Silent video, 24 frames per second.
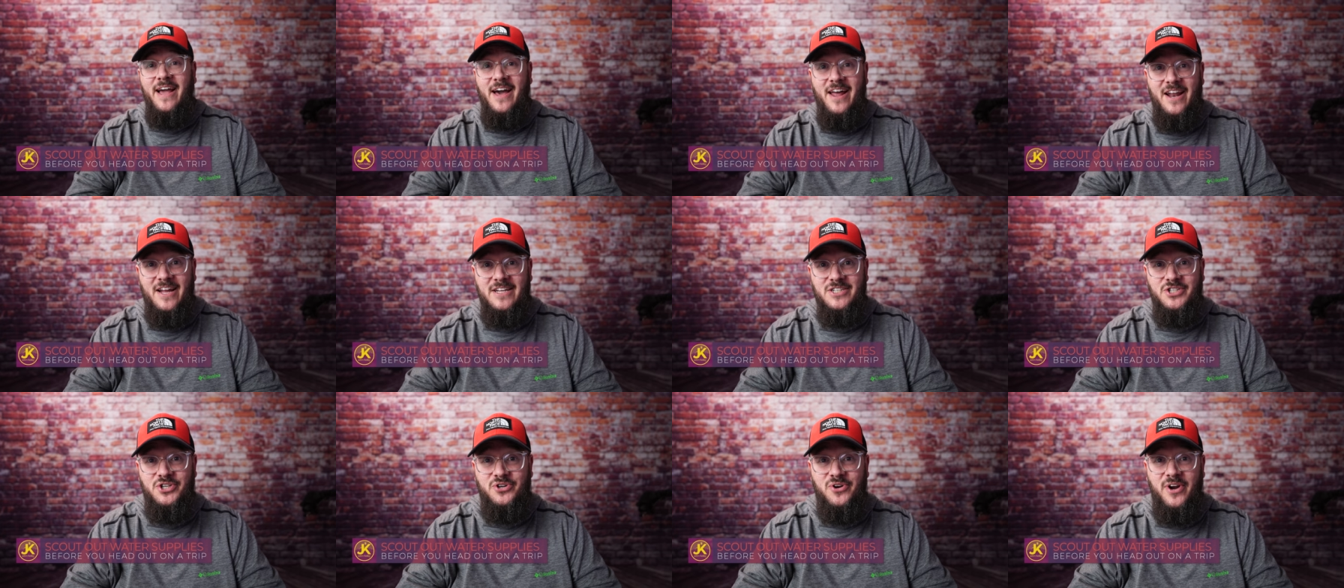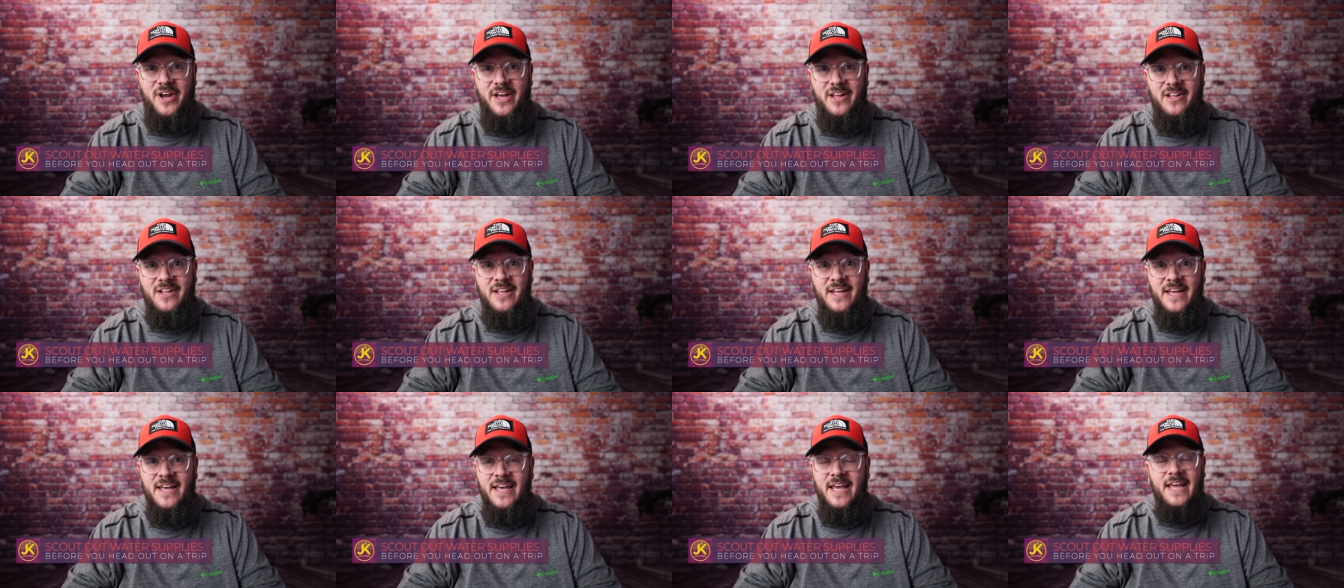got on trail.
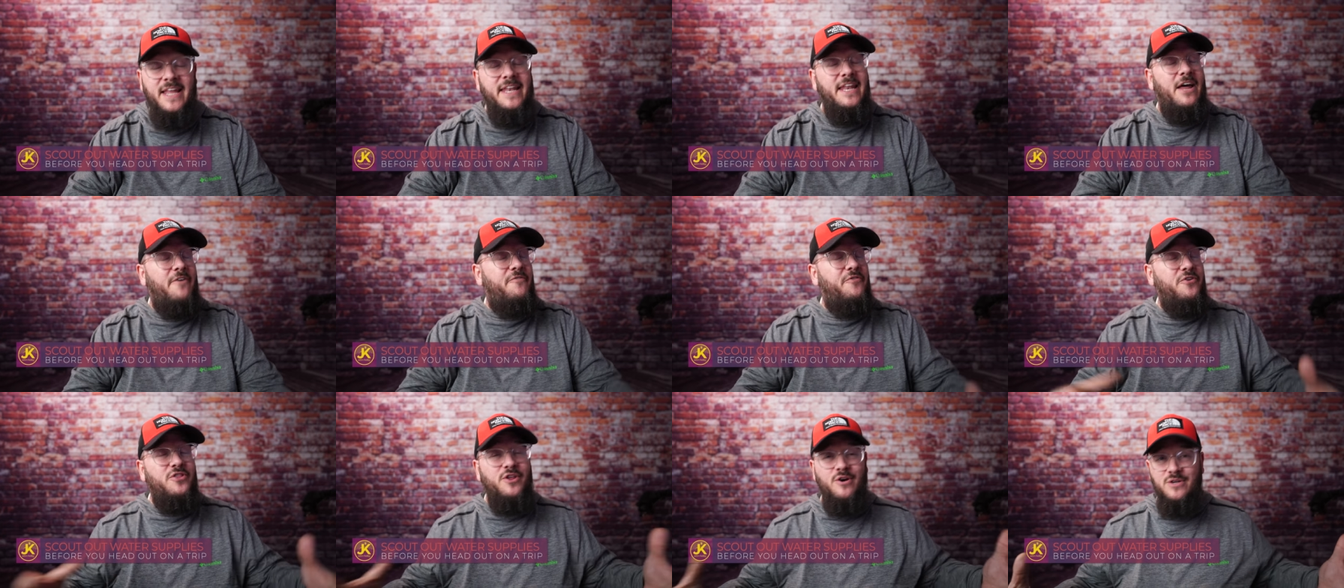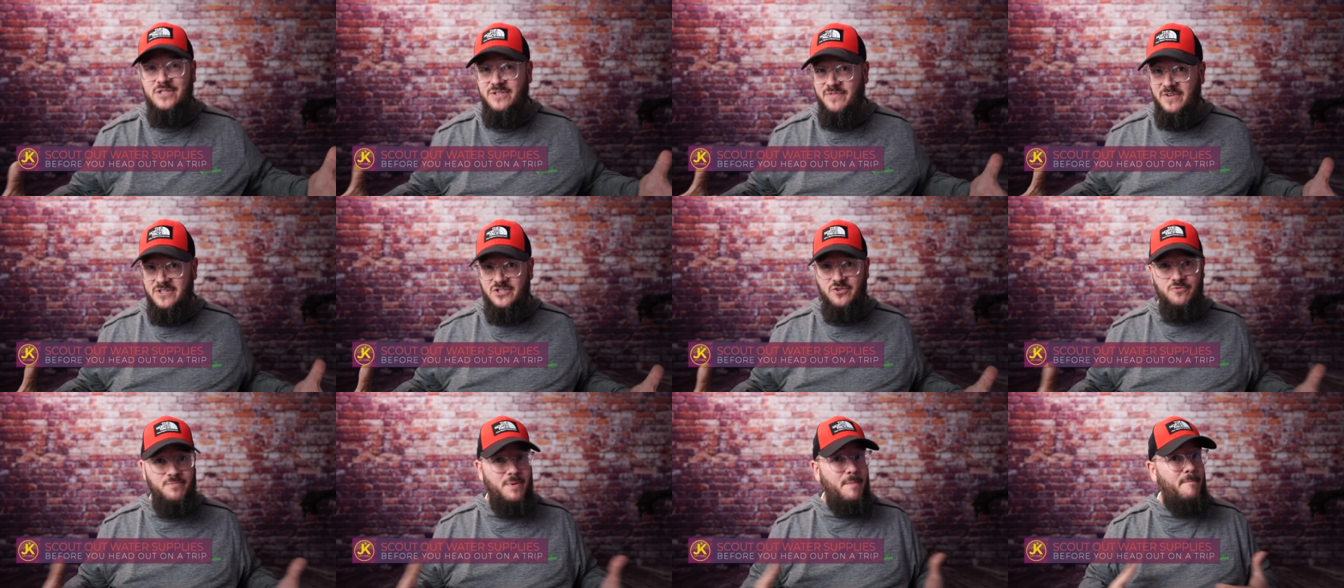Now, for those of
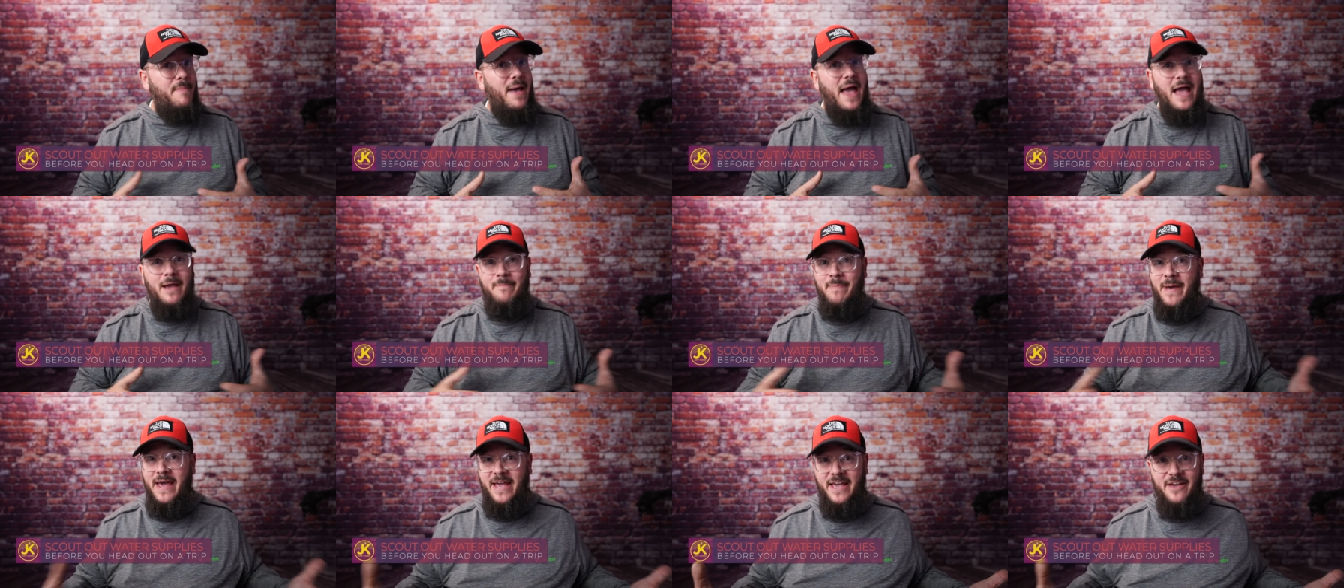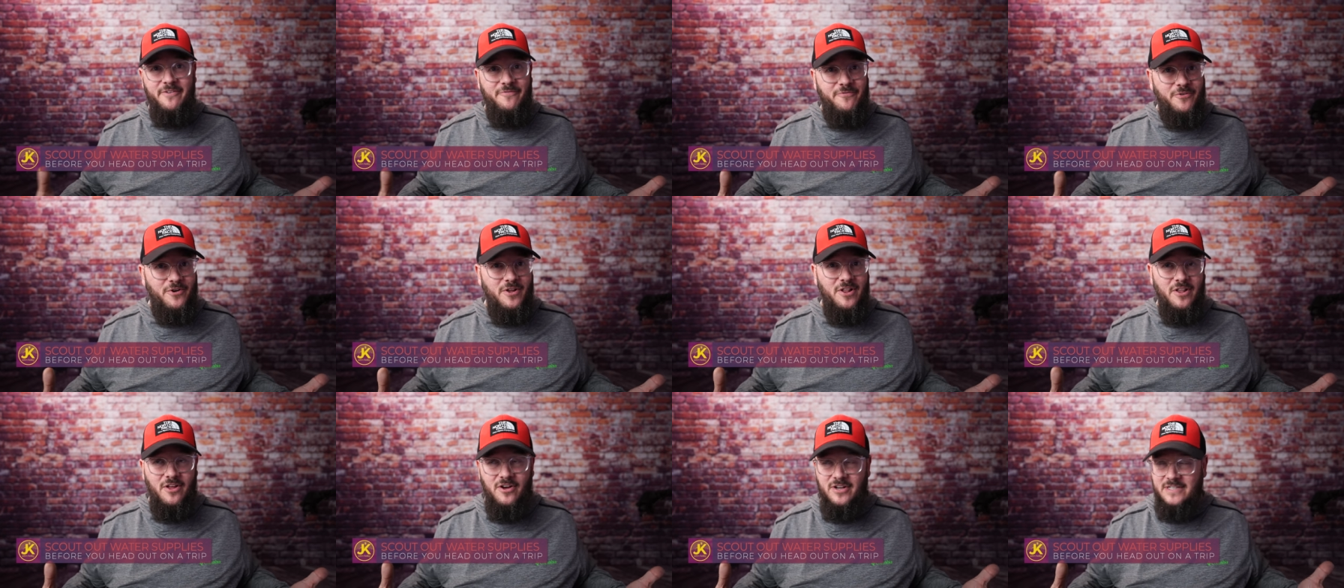us who've been backpacking for
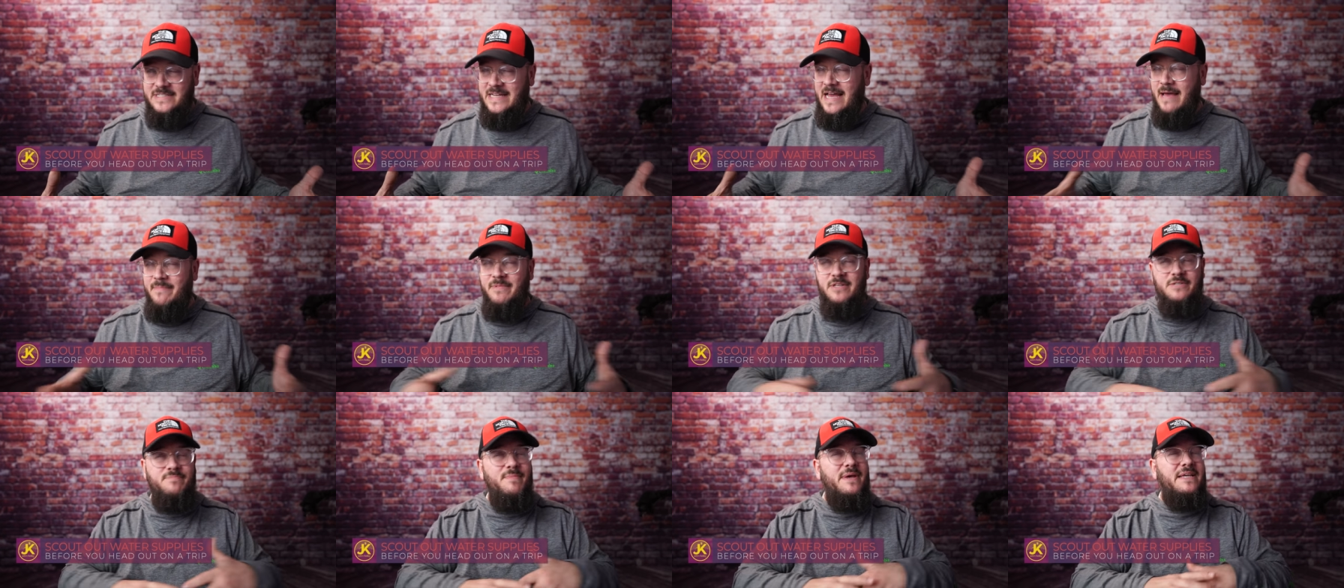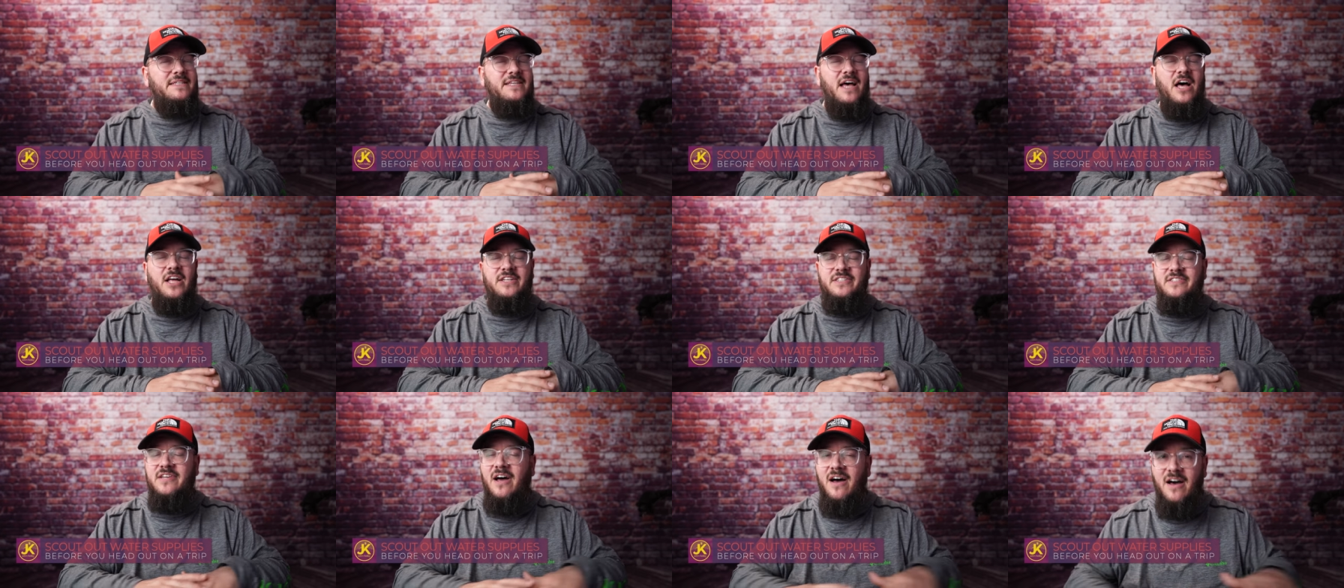a long time, this makes
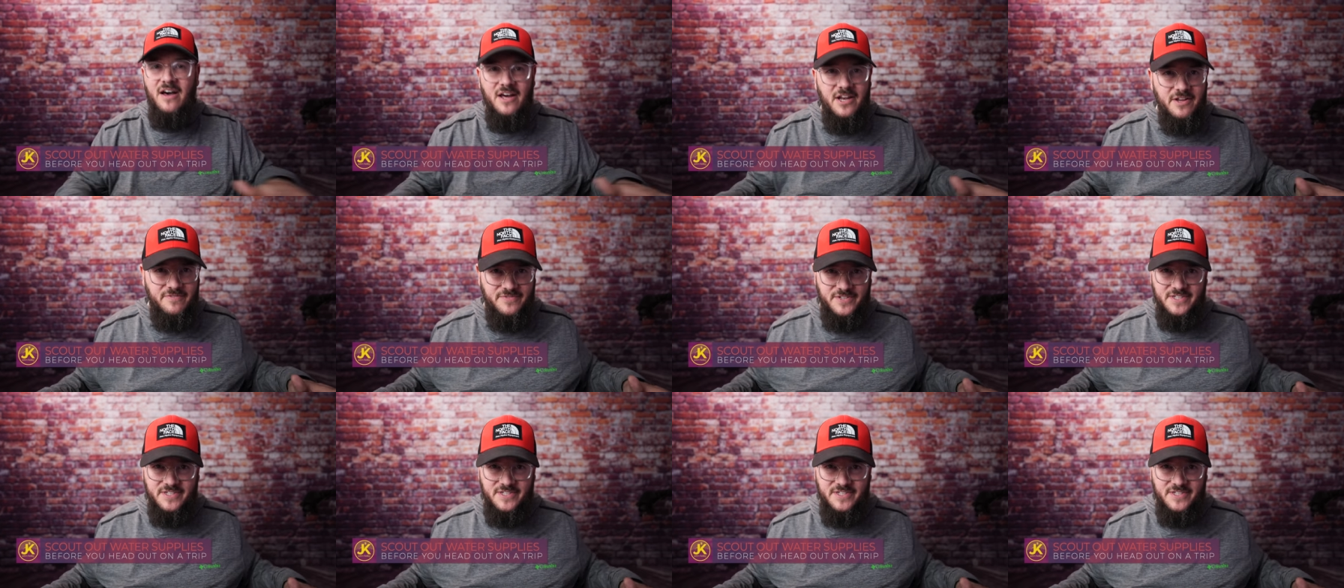a ton of